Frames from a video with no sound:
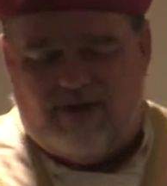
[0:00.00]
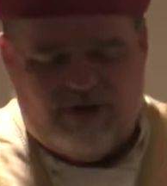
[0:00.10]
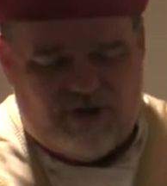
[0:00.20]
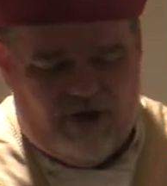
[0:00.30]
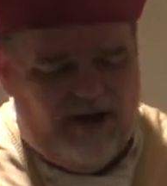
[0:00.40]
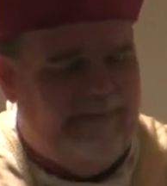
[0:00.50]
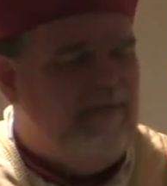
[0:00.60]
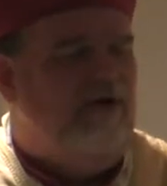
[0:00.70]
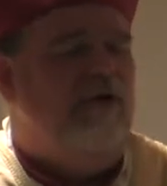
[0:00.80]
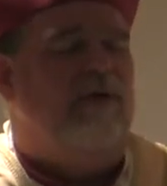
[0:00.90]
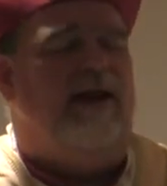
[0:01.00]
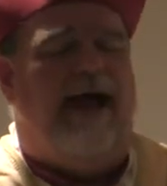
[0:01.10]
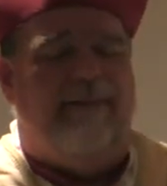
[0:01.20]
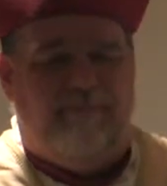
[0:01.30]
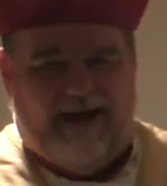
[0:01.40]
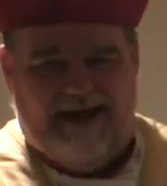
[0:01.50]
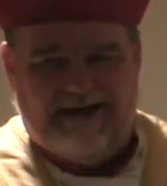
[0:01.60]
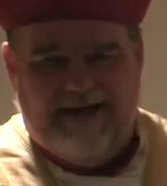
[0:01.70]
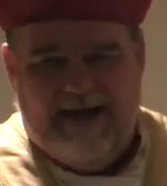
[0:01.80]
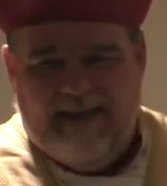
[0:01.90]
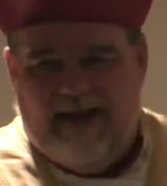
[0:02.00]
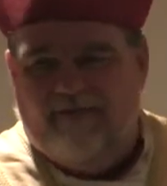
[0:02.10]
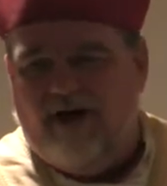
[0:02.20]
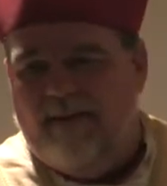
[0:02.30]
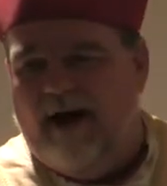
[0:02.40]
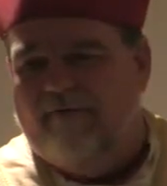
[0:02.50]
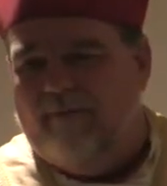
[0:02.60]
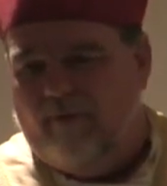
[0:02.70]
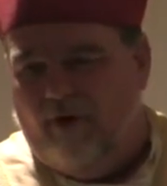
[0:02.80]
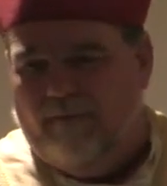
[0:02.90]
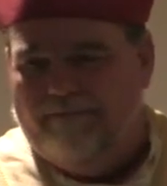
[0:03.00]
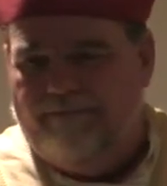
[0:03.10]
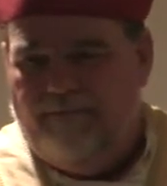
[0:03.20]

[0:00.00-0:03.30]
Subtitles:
concerning the Latin Mass that have come out from Rome.